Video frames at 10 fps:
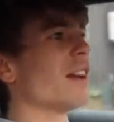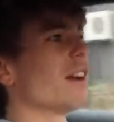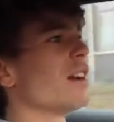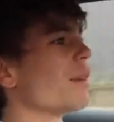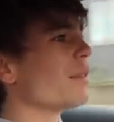
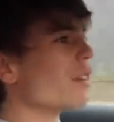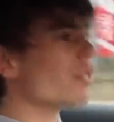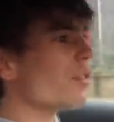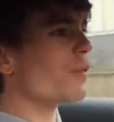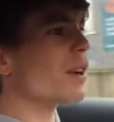I'm now
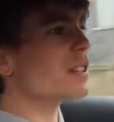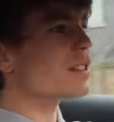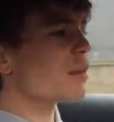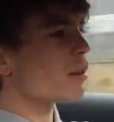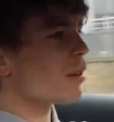gonna find
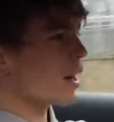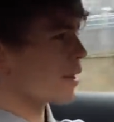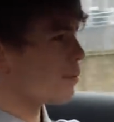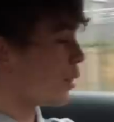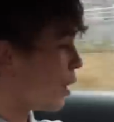somewhere where I
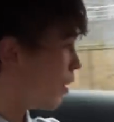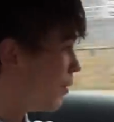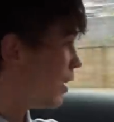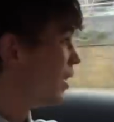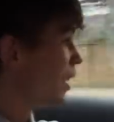can pull
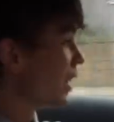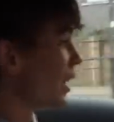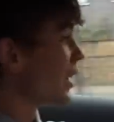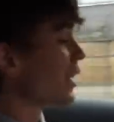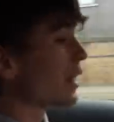over,
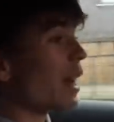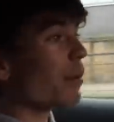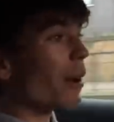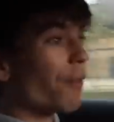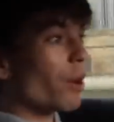
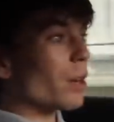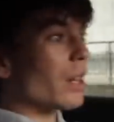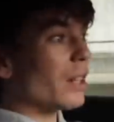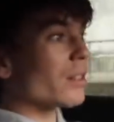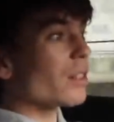get my phone
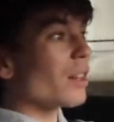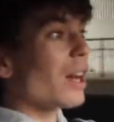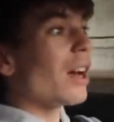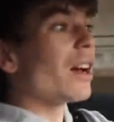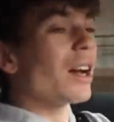out,
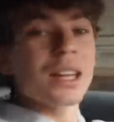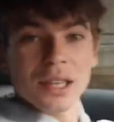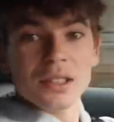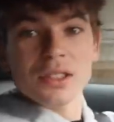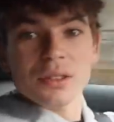
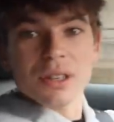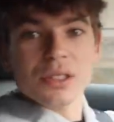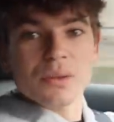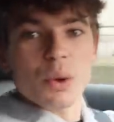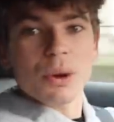and answer the
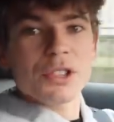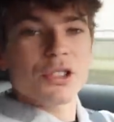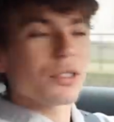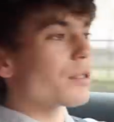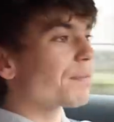rest of your
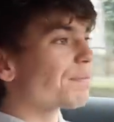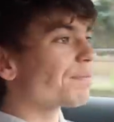questions.